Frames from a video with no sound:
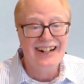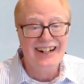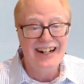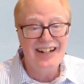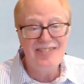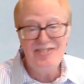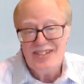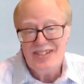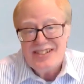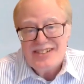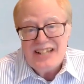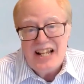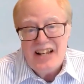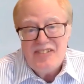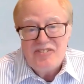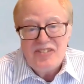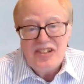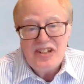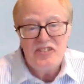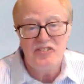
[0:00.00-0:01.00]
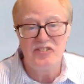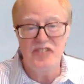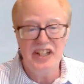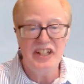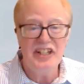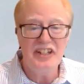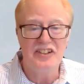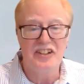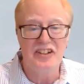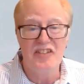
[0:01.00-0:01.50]
I'm just happy to
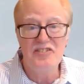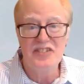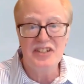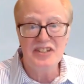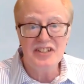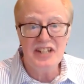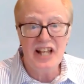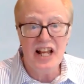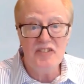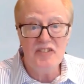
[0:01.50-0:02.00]
be here. I'm just